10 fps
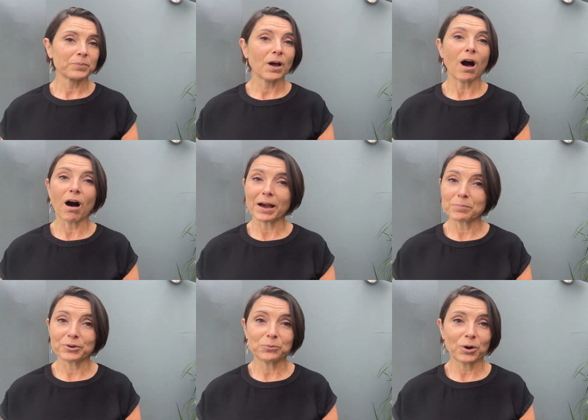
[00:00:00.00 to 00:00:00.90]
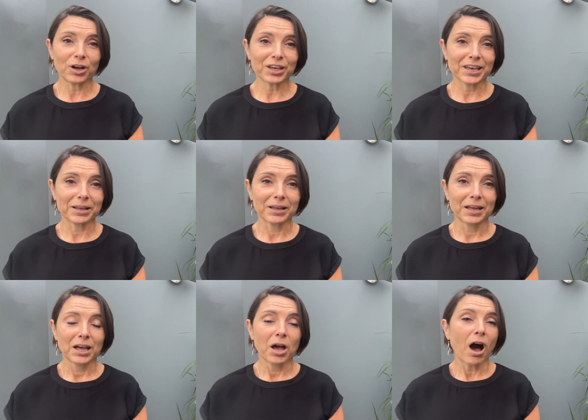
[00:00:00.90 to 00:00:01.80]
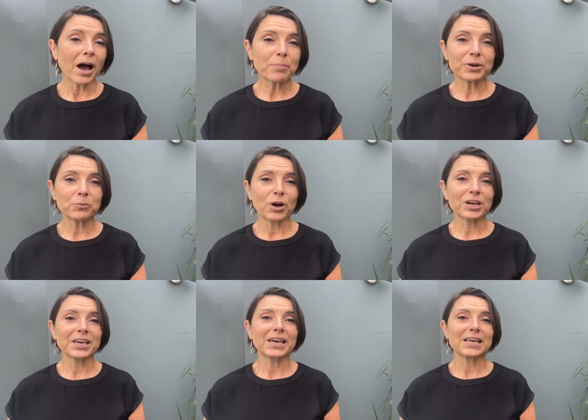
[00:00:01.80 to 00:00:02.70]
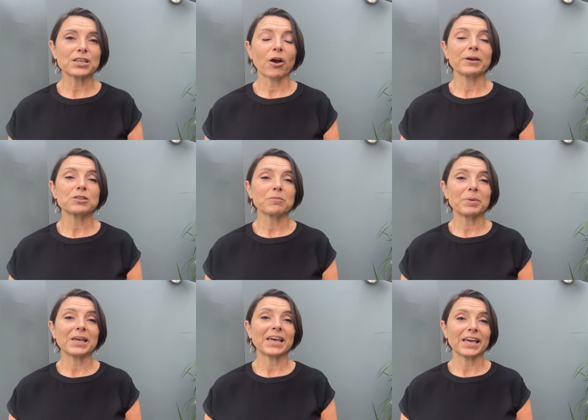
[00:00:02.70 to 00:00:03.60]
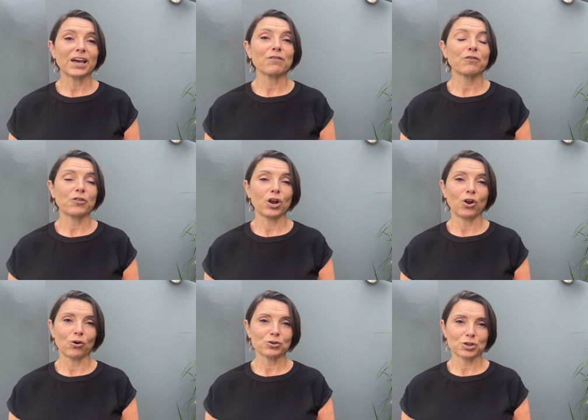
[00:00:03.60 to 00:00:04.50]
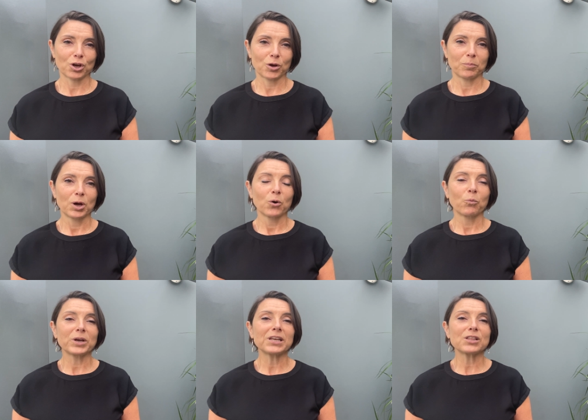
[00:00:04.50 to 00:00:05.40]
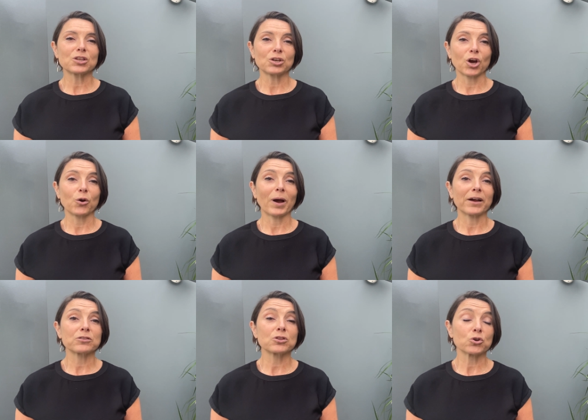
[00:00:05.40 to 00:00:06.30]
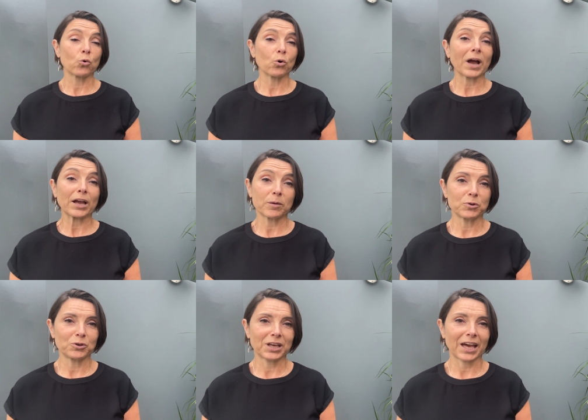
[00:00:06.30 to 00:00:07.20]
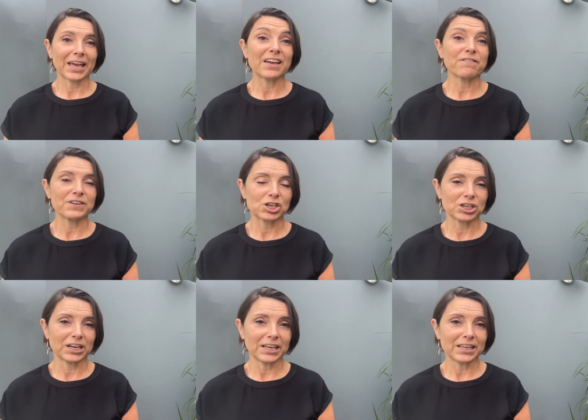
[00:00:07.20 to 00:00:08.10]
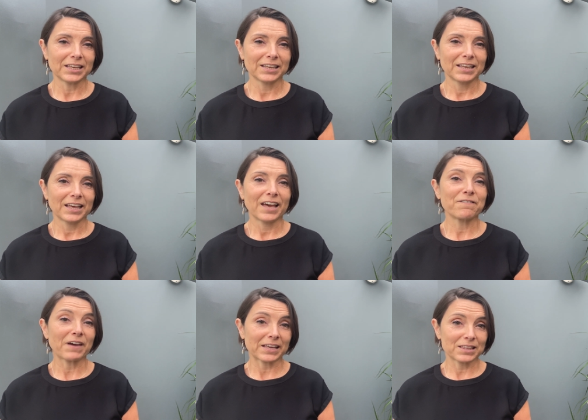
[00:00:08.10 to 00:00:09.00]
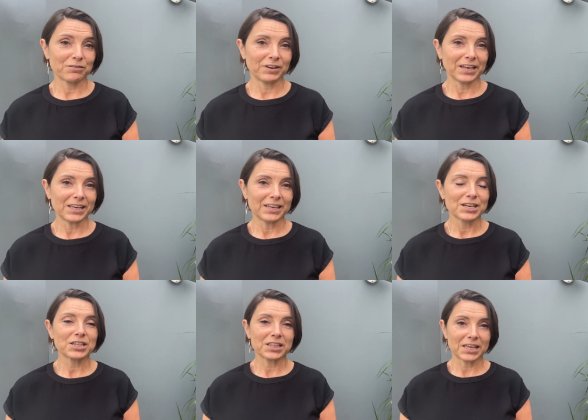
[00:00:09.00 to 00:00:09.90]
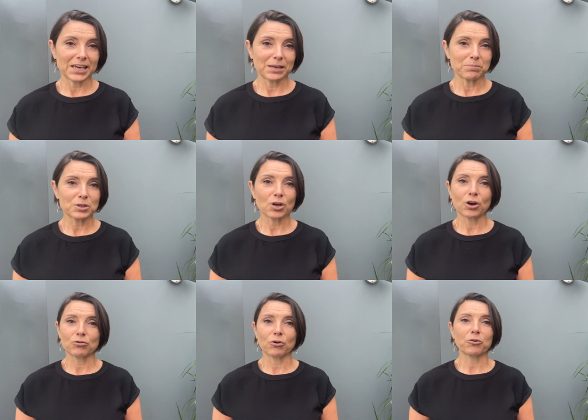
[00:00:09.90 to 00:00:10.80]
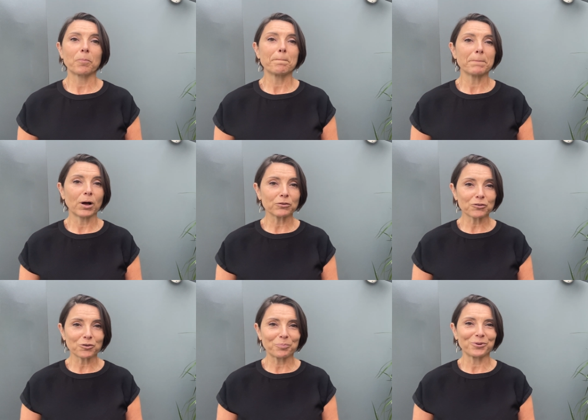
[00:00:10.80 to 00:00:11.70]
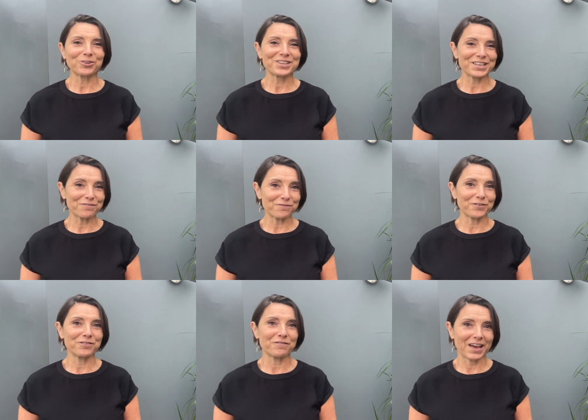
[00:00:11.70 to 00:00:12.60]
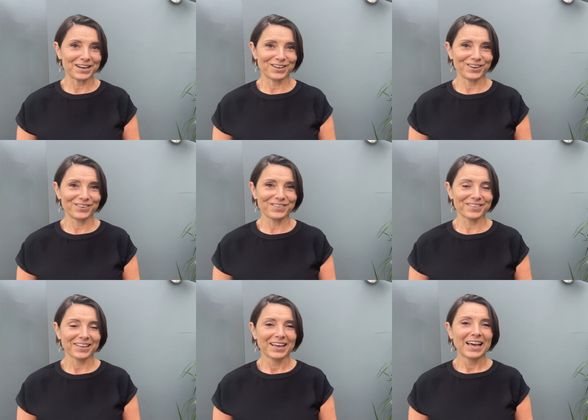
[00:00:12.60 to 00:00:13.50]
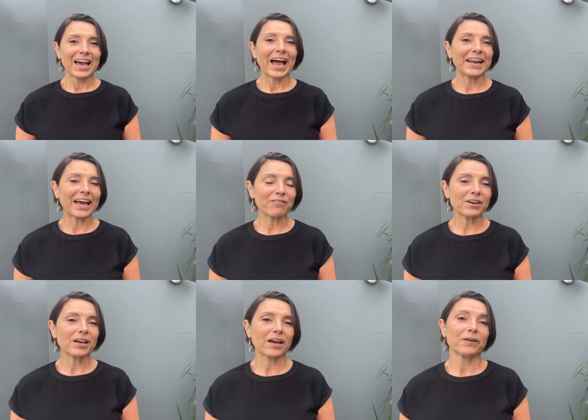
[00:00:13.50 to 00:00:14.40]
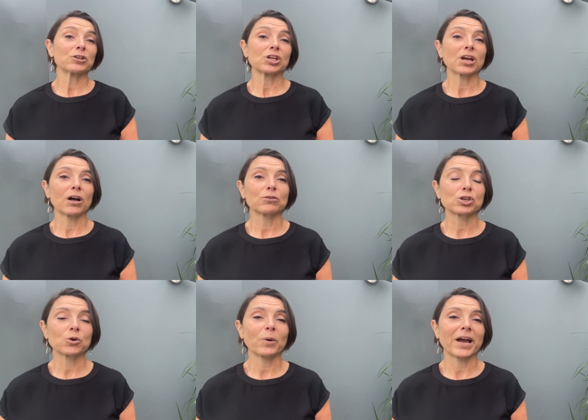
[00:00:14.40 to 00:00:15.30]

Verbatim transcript: hybrid working. Hybrid working is going to be here for the long term. We need to know how to talk and communicate efficiently, effectively to teams across multiple different venues, and having a coaching culture where